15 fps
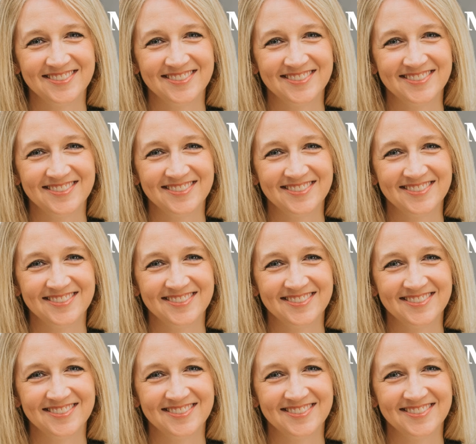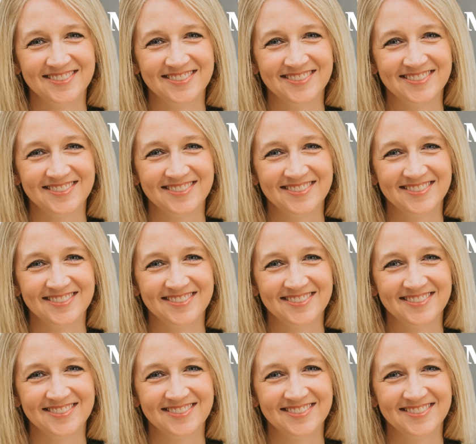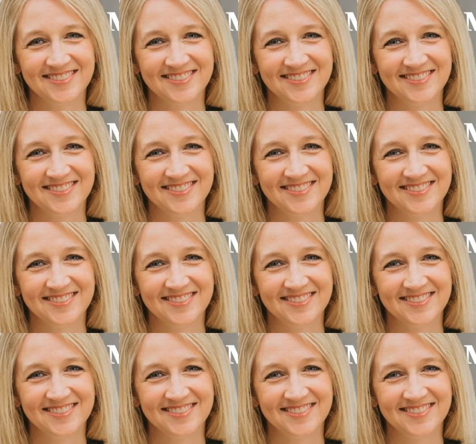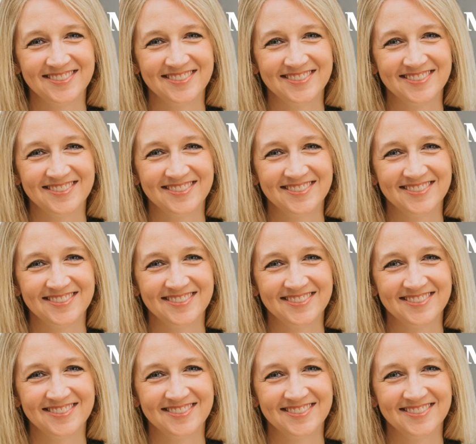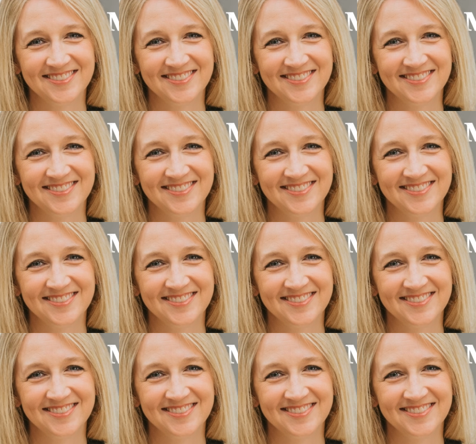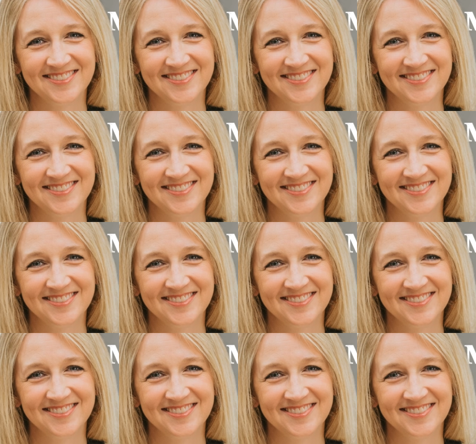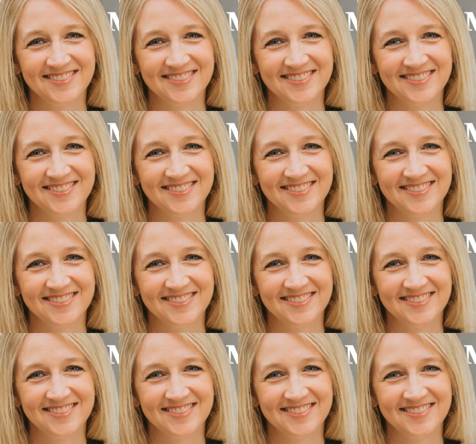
This is a still picture; no speech is visible.